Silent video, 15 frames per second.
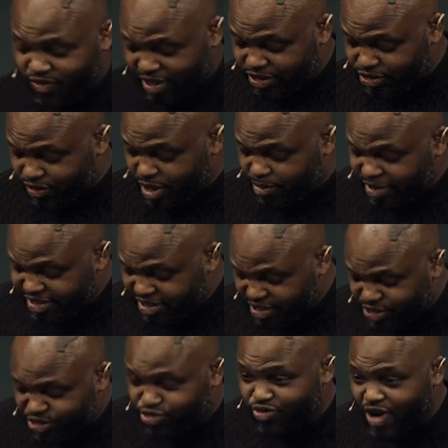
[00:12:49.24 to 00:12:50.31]
literally means to
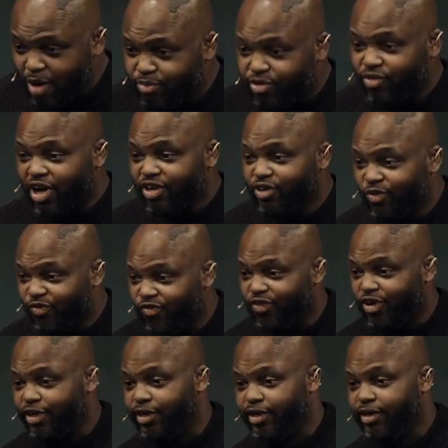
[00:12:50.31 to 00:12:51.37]
trample underfoot,